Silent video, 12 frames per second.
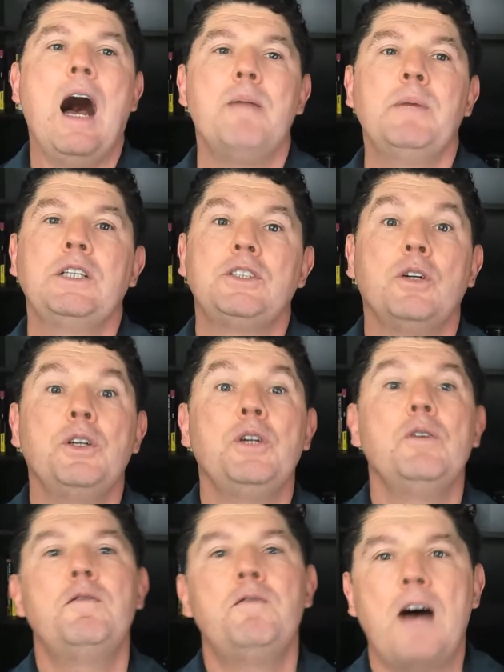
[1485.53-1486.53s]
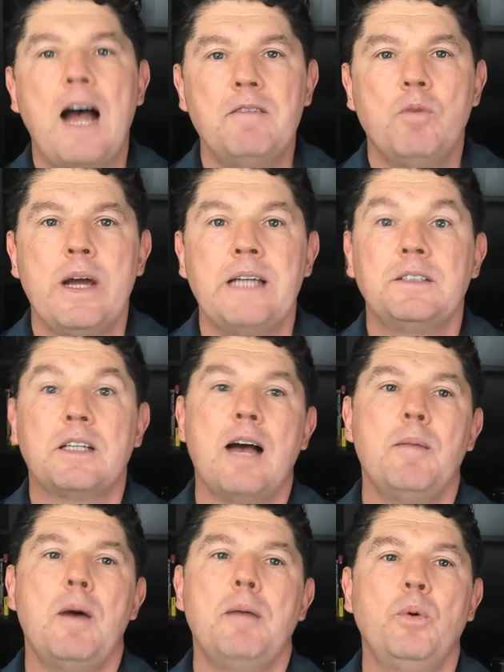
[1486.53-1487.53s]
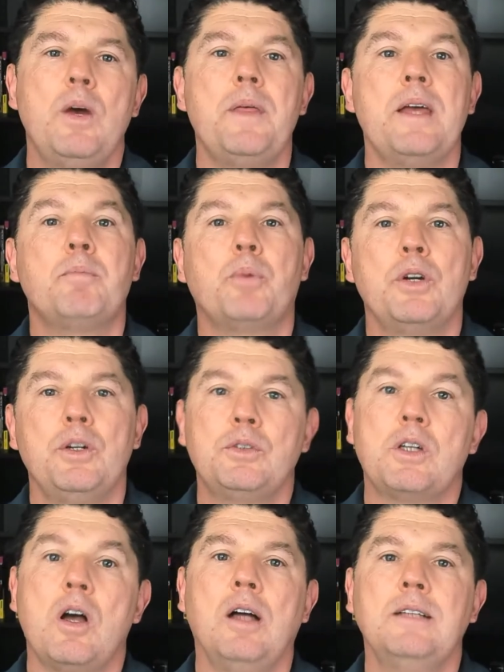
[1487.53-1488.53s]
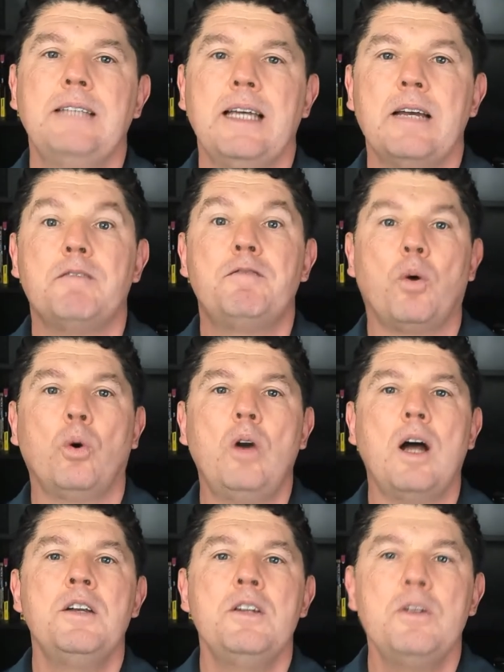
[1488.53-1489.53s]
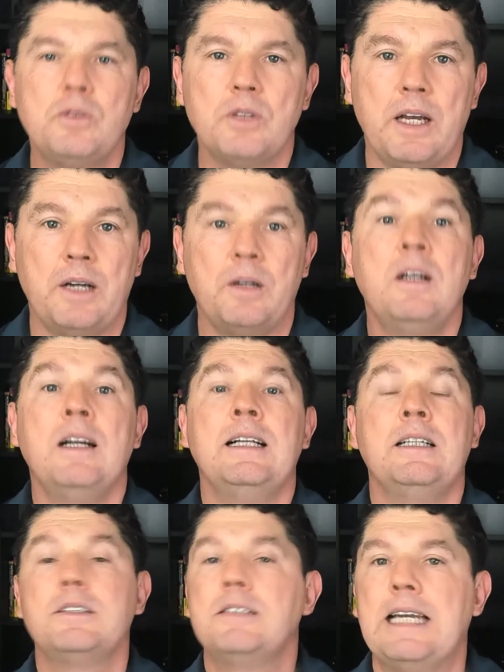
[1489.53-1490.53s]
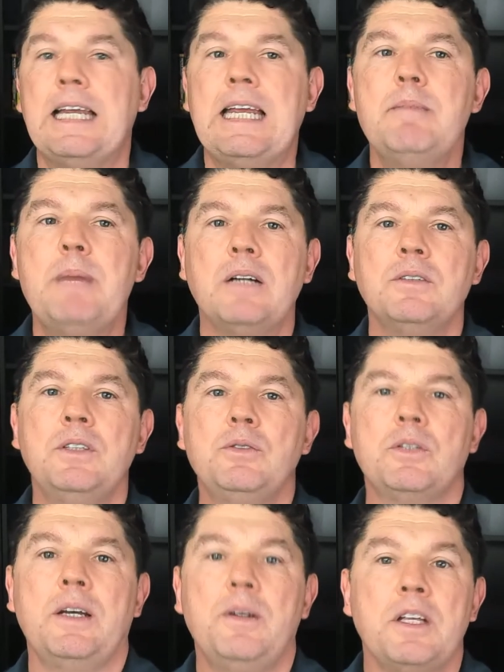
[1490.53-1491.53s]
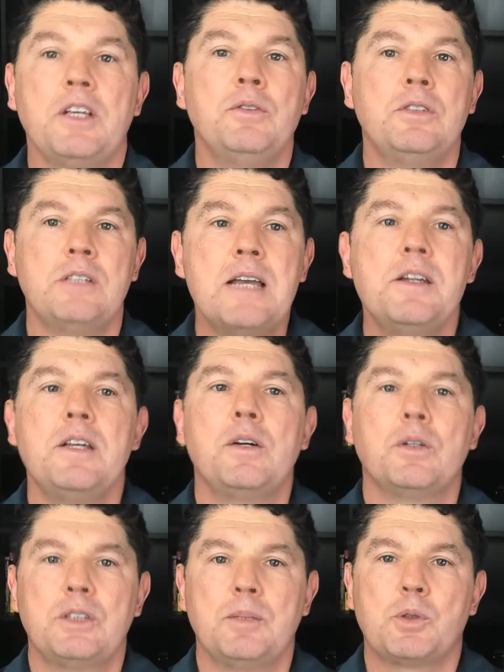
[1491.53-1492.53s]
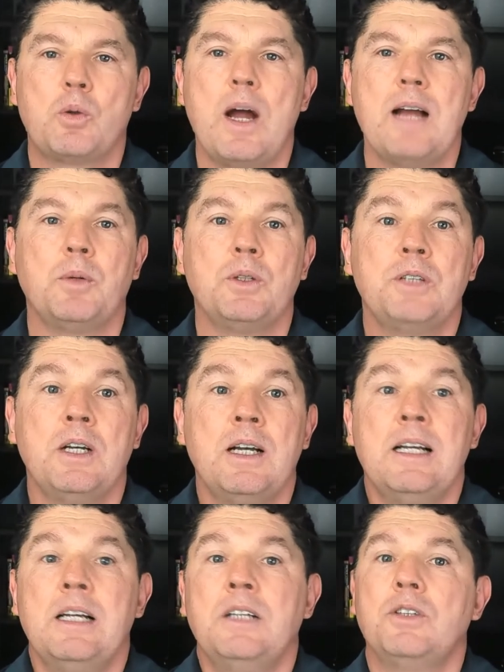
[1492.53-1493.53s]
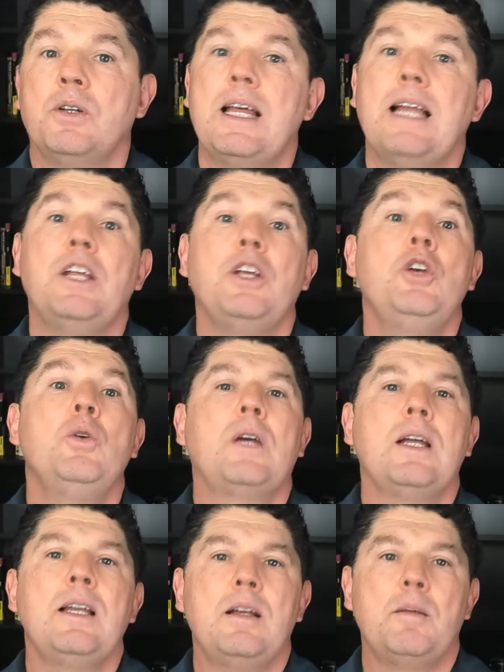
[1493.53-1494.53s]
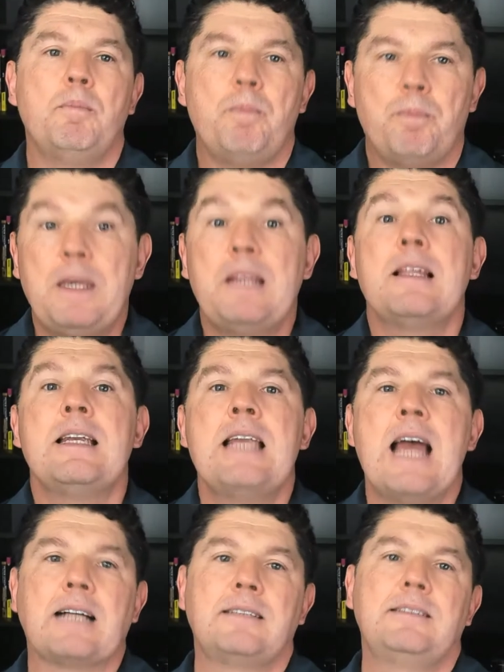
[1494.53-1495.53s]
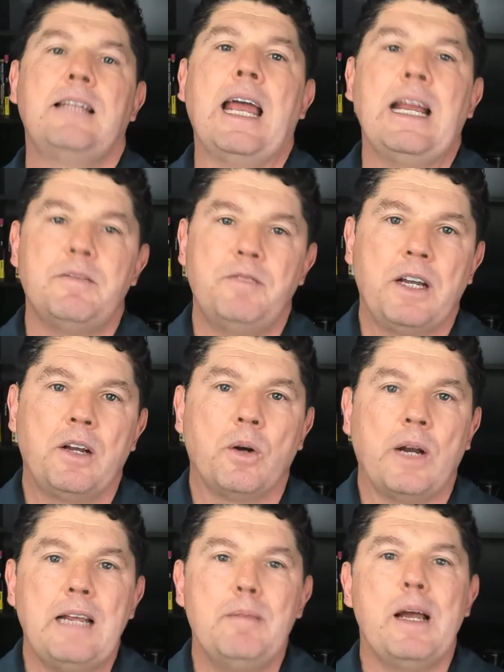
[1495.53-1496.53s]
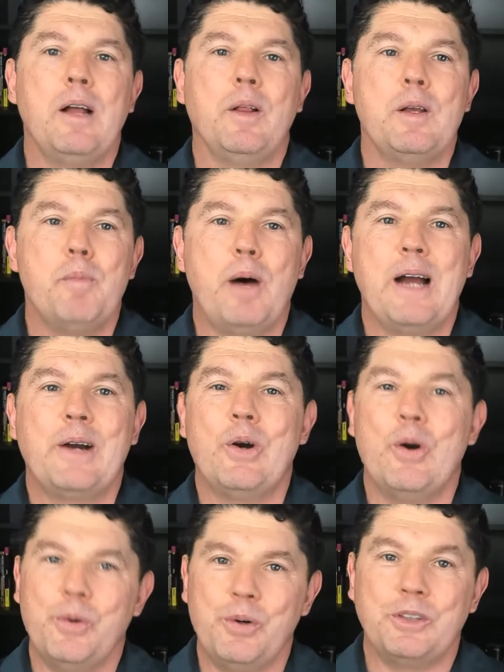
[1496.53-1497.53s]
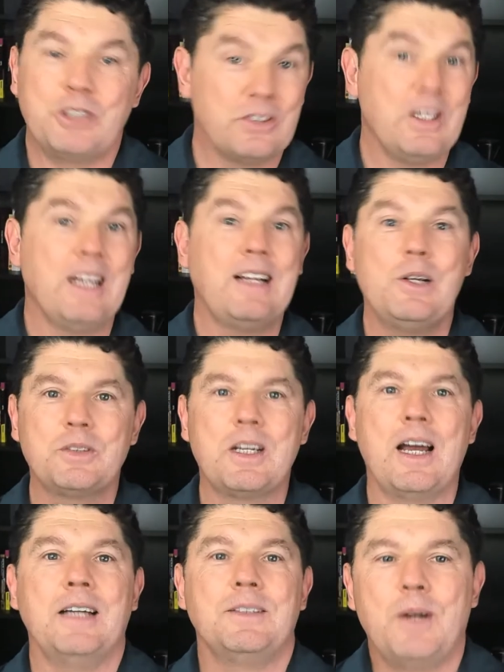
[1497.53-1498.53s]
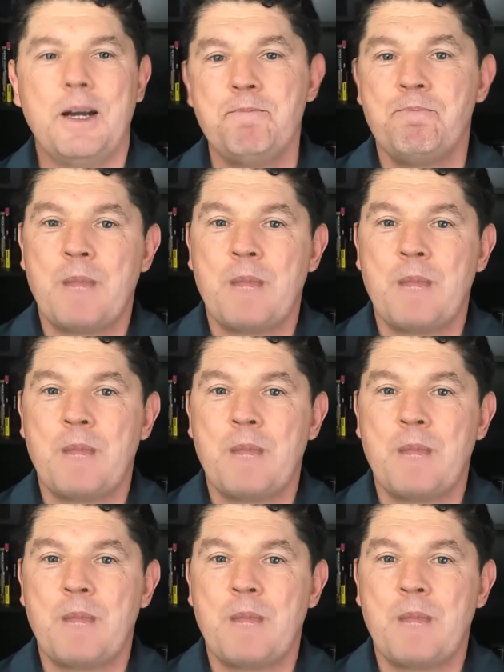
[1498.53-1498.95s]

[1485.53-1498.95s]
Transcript: I'm going to show you five ways to come up with and produce content for a newsletter. This is an email newsletter that you send to your subscribers so that you can be the next eight figure email empire owner, just like those guys, right?